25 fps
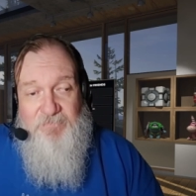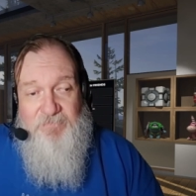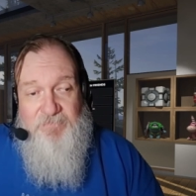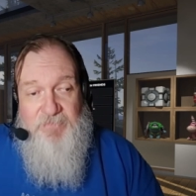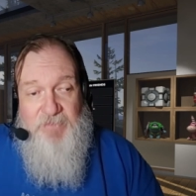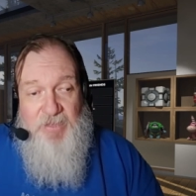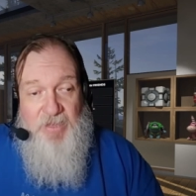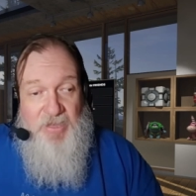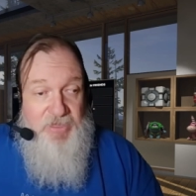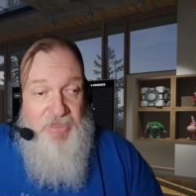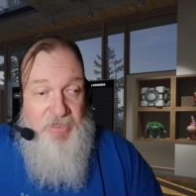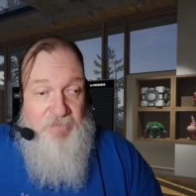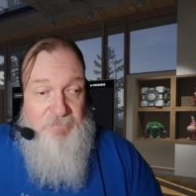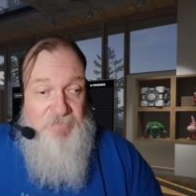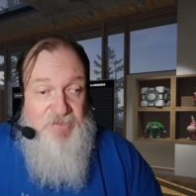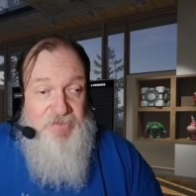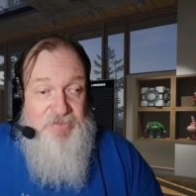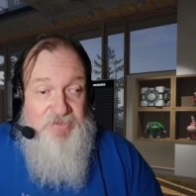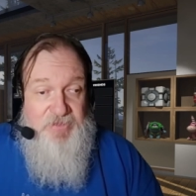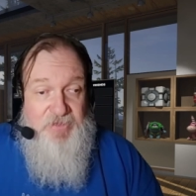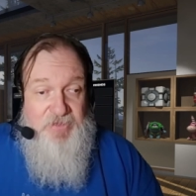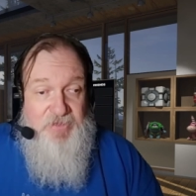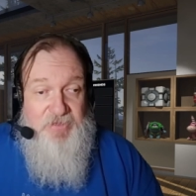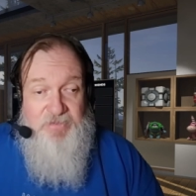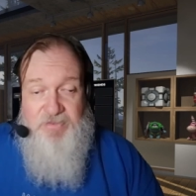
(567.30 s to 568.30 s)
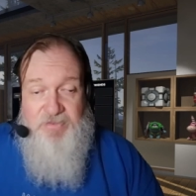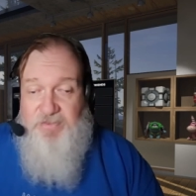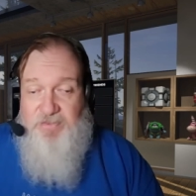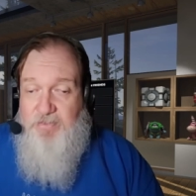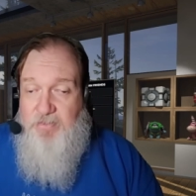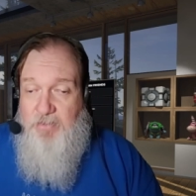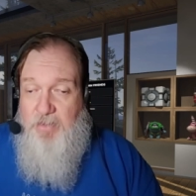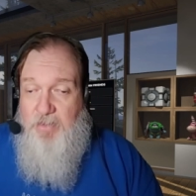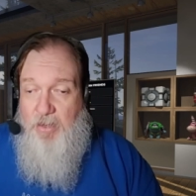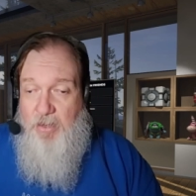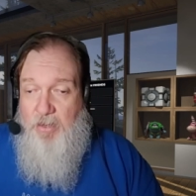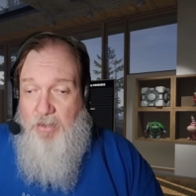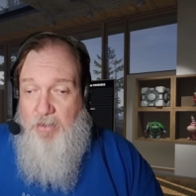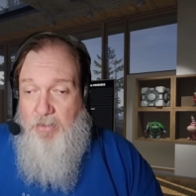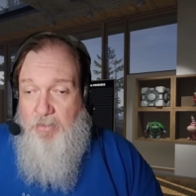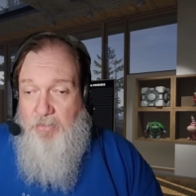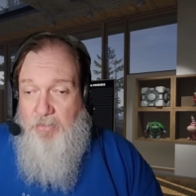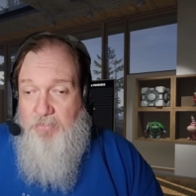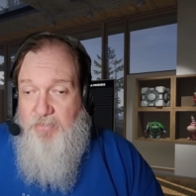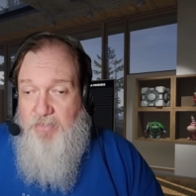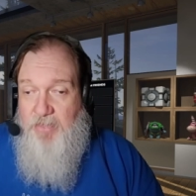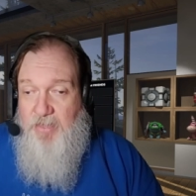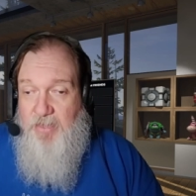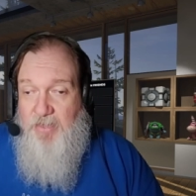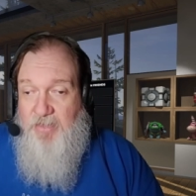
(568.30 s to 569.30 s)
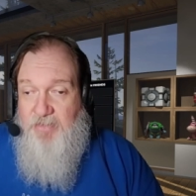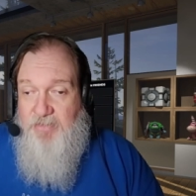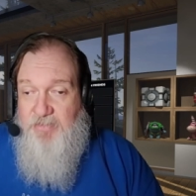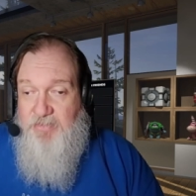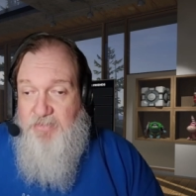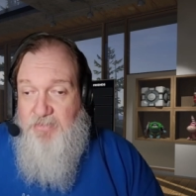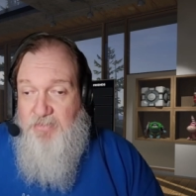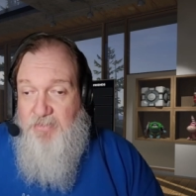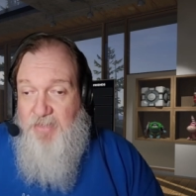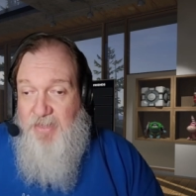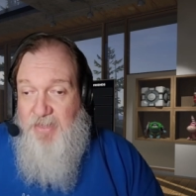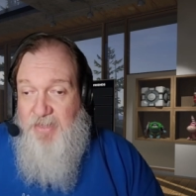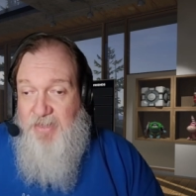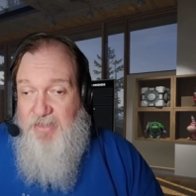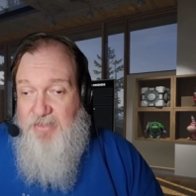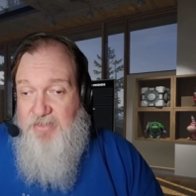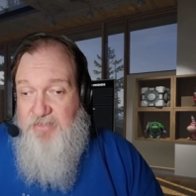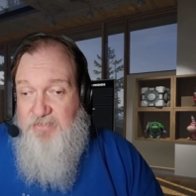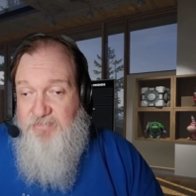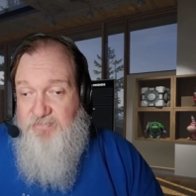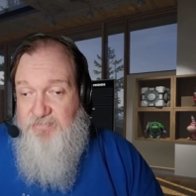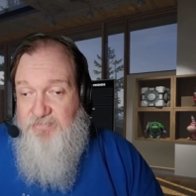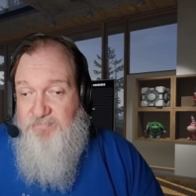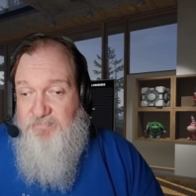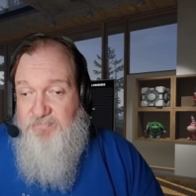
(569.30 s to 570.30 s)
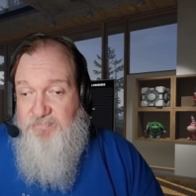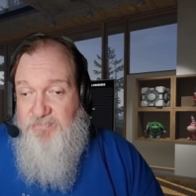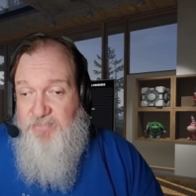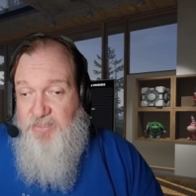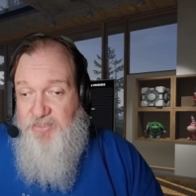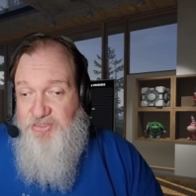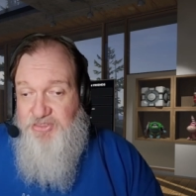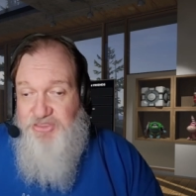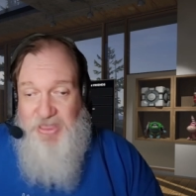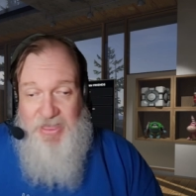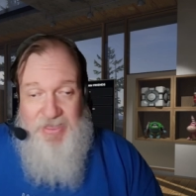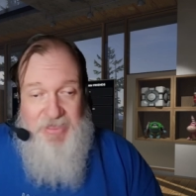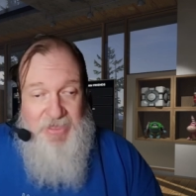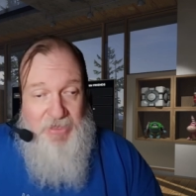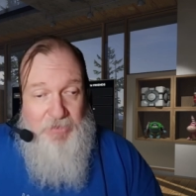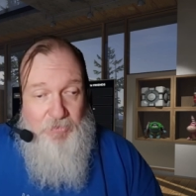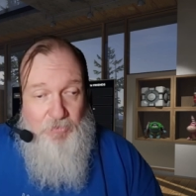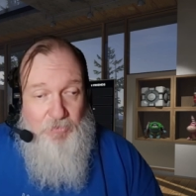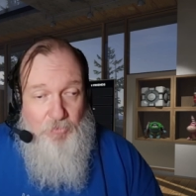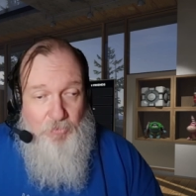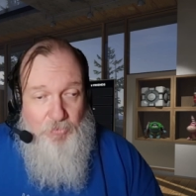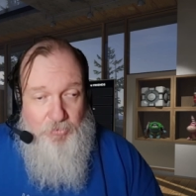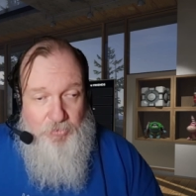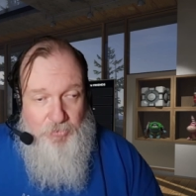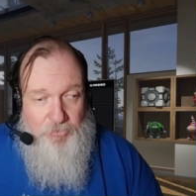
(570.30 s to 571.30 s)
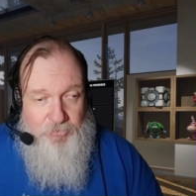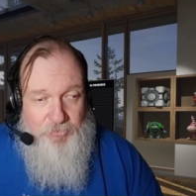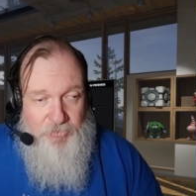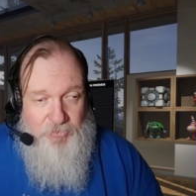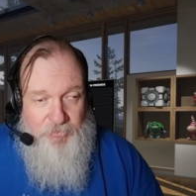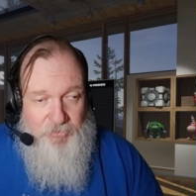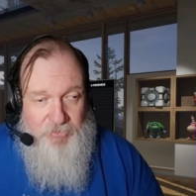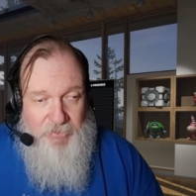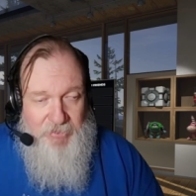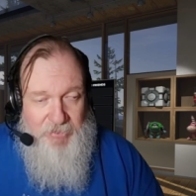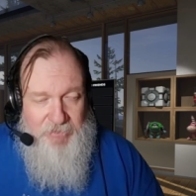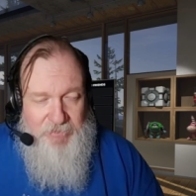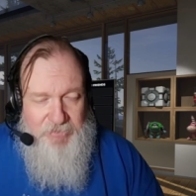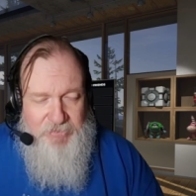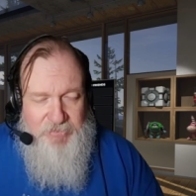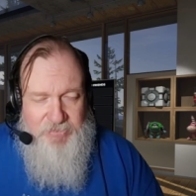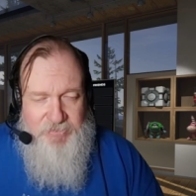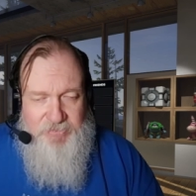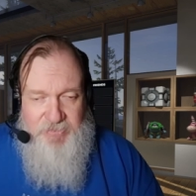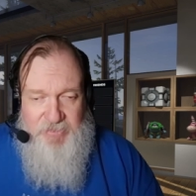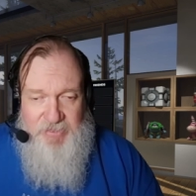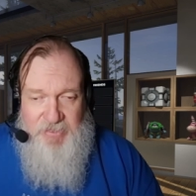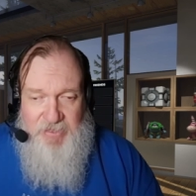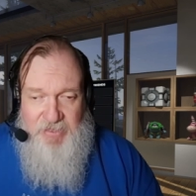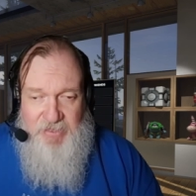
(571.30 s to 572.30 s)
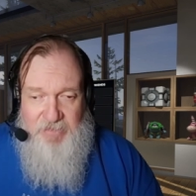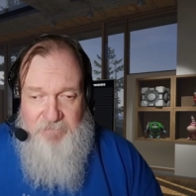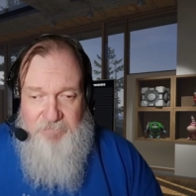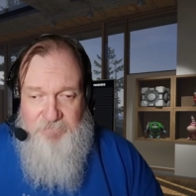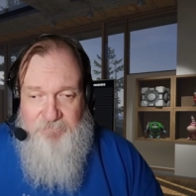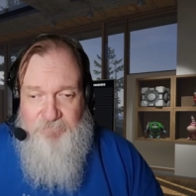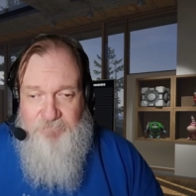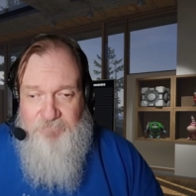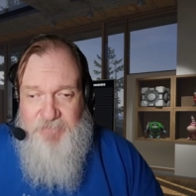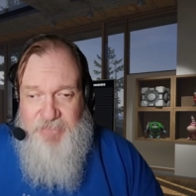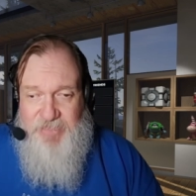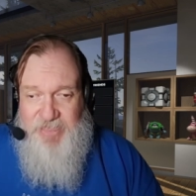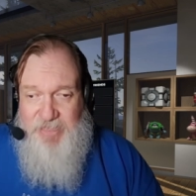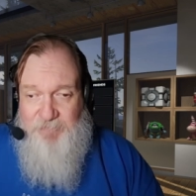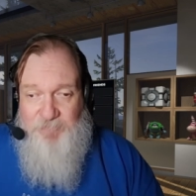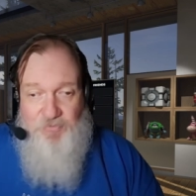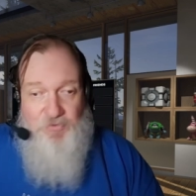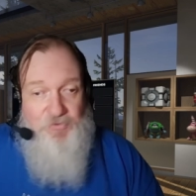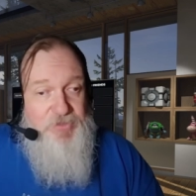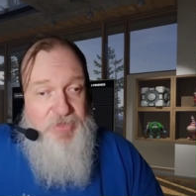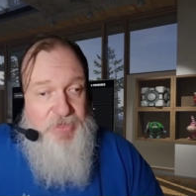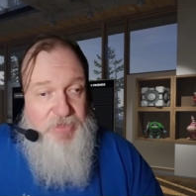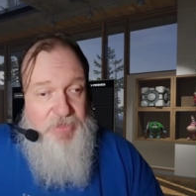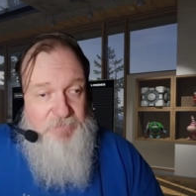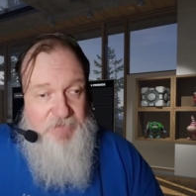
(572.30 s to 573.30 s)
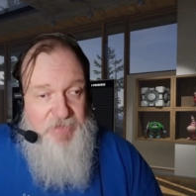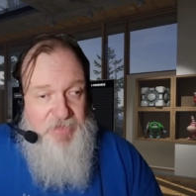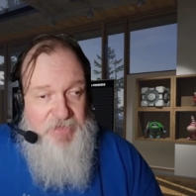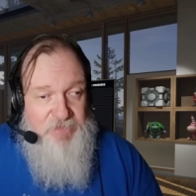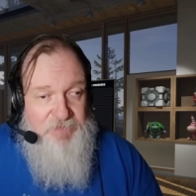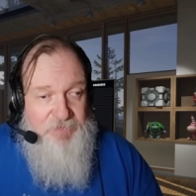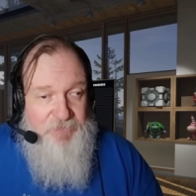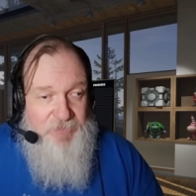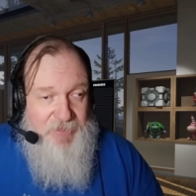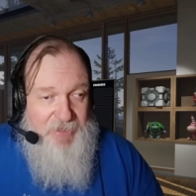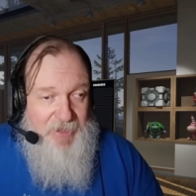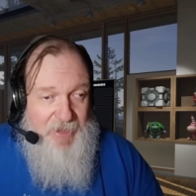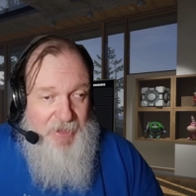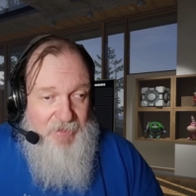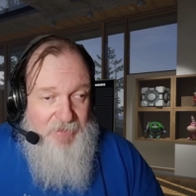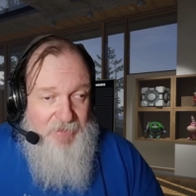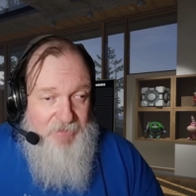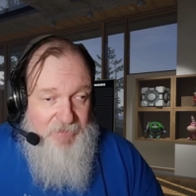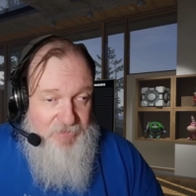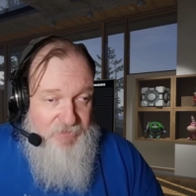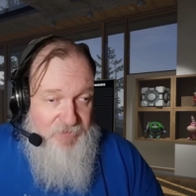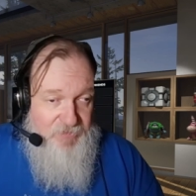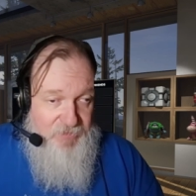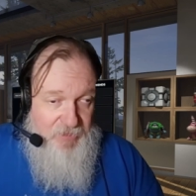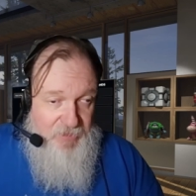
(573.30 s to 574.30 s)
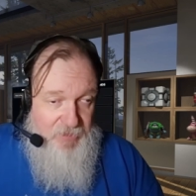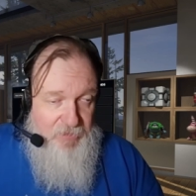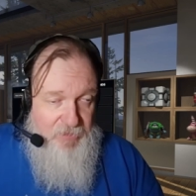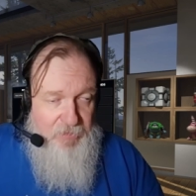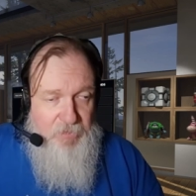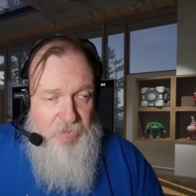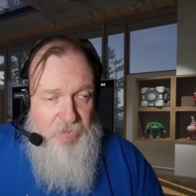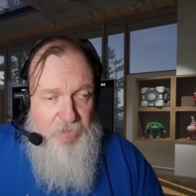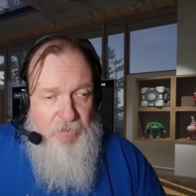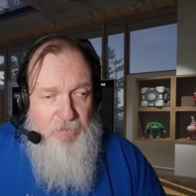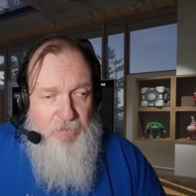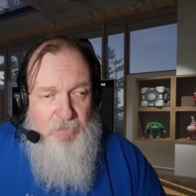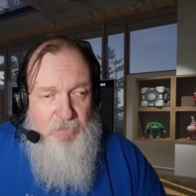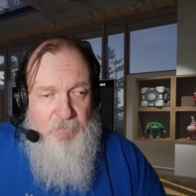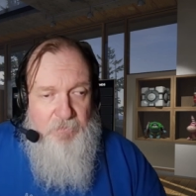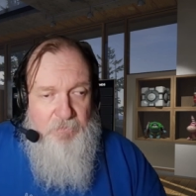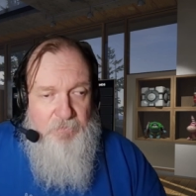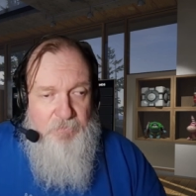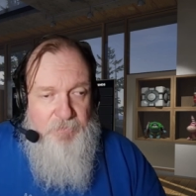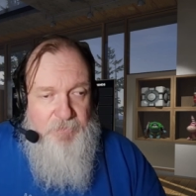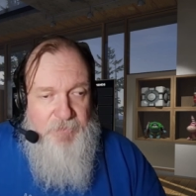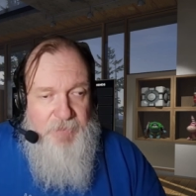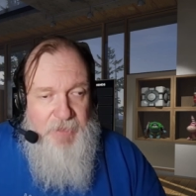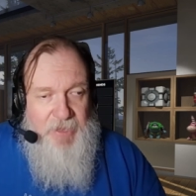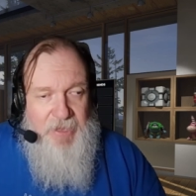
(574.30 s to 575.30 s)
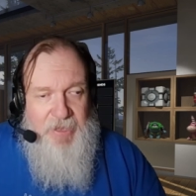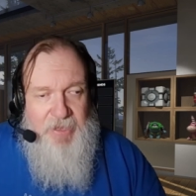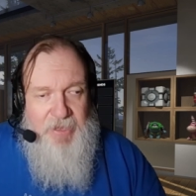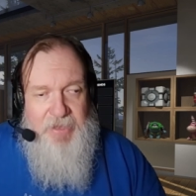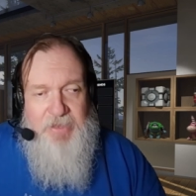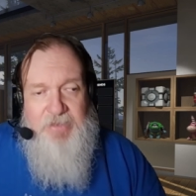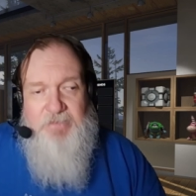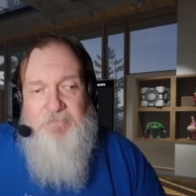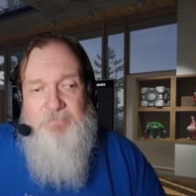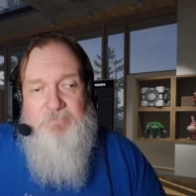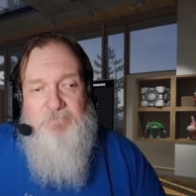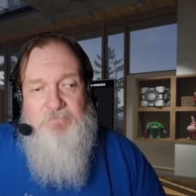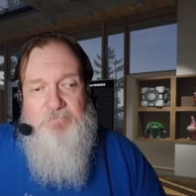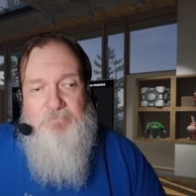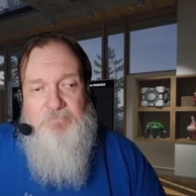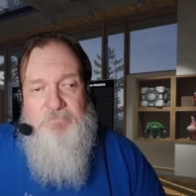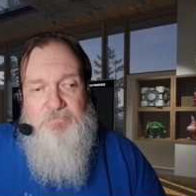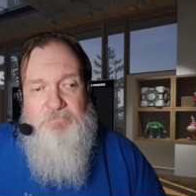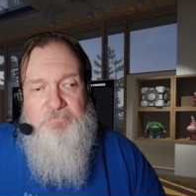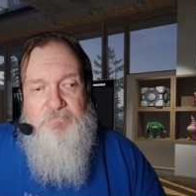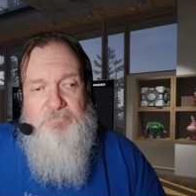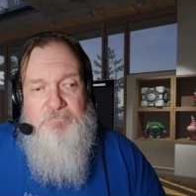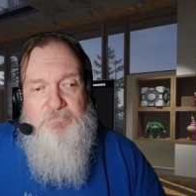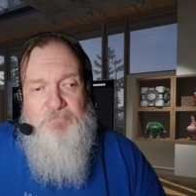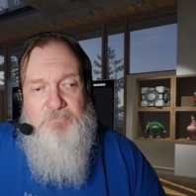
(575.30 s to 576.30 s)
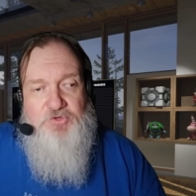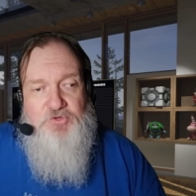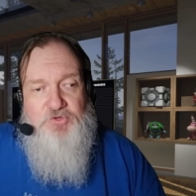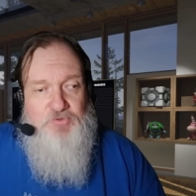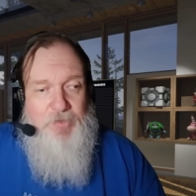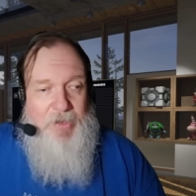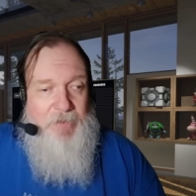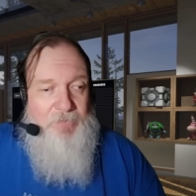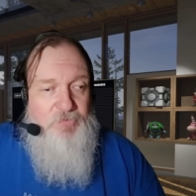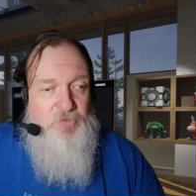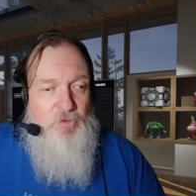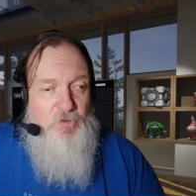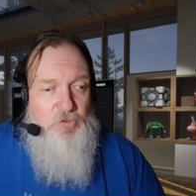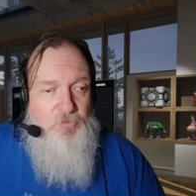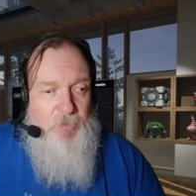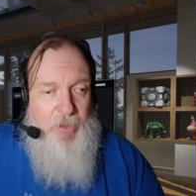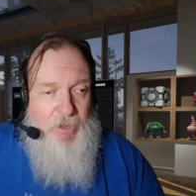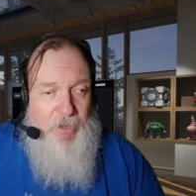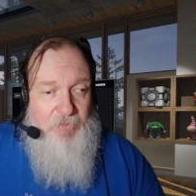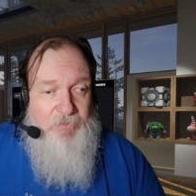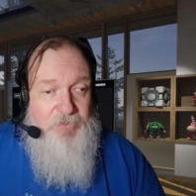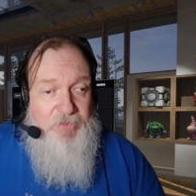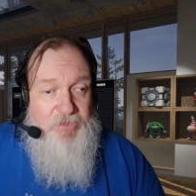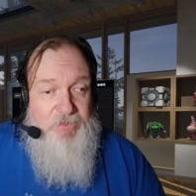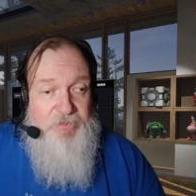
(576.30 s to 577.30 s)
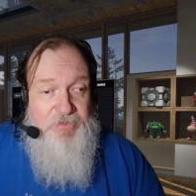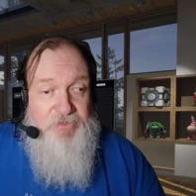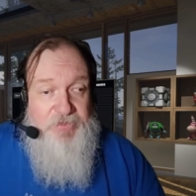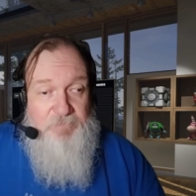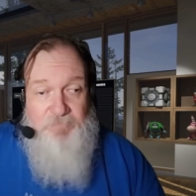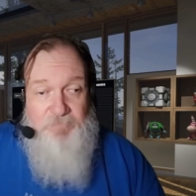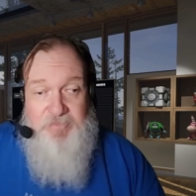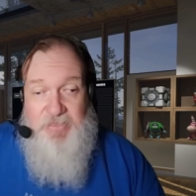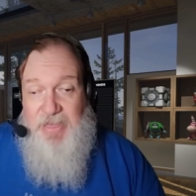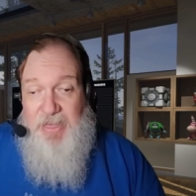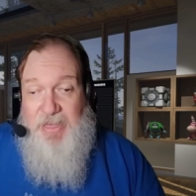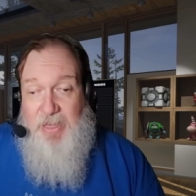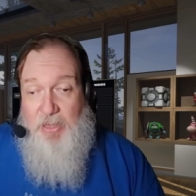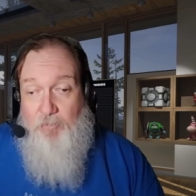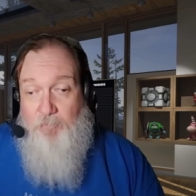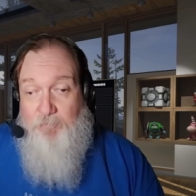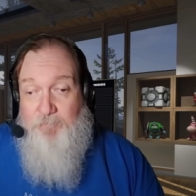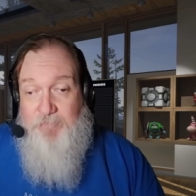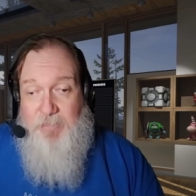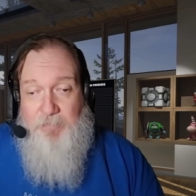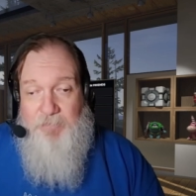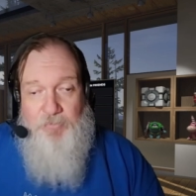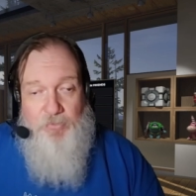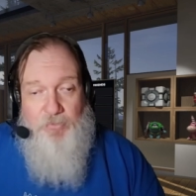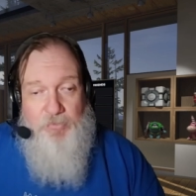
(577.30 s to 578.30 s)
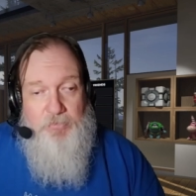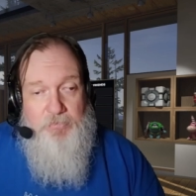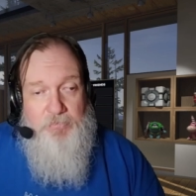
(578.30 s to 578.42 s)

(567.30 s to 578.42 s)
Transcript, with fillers: And the mystics are not like the Jedi Order. They're not the keepers of the peace for the galaxy. They travel around and simply help people.